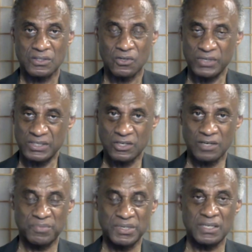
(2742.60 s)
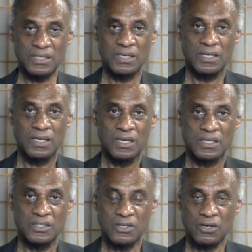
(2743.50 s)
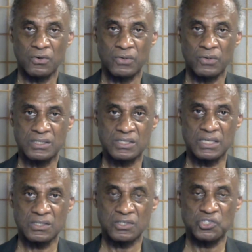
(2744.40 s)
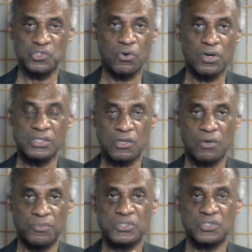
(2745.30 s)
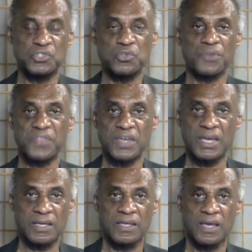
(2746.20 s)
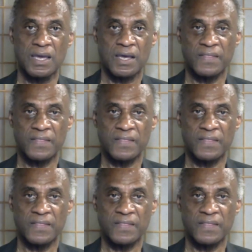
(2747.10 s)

So he's going to be, it's almost a sure thing